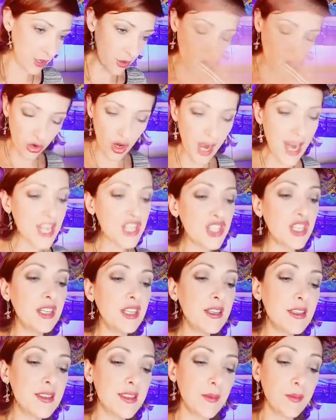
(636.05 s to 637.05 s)
crash
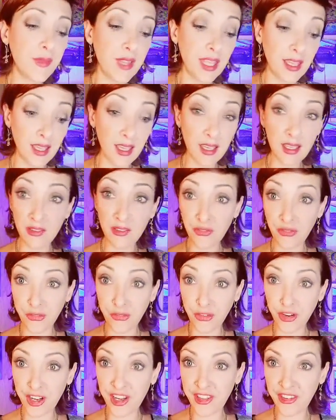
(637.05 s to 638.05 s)
into something. It can
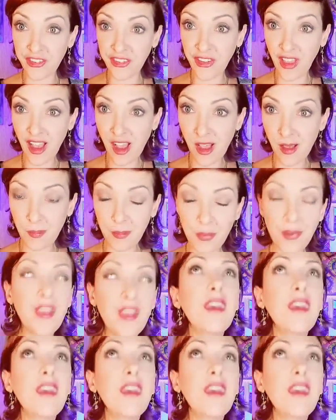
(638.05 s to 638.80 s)
freeze up.